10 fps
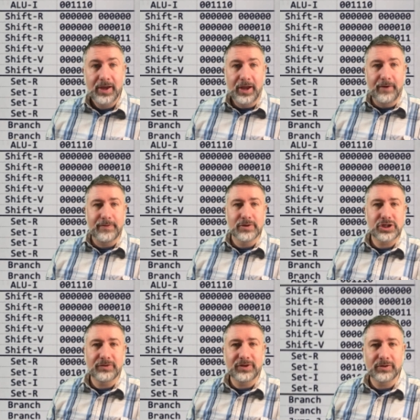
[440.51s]
If we were
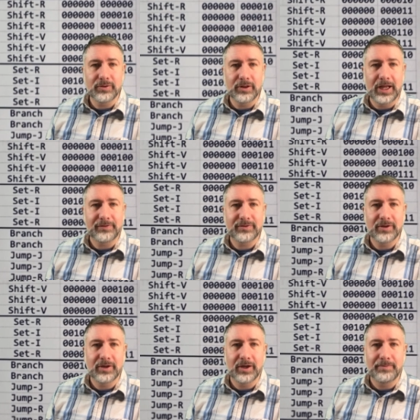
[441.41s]
shifting left
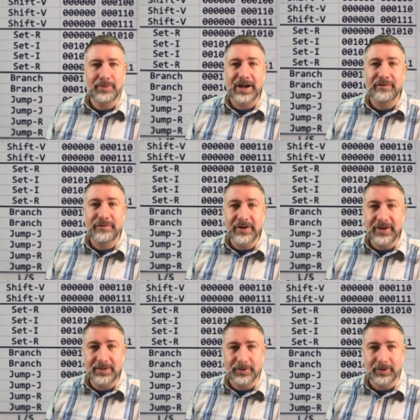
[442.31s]
by a
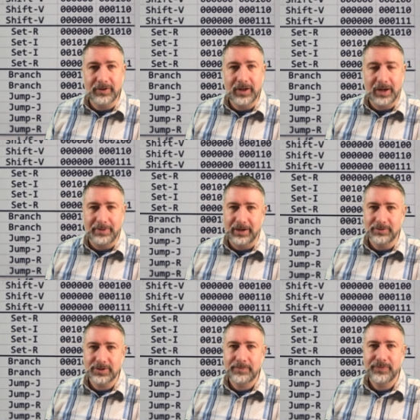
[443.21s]
variable amount,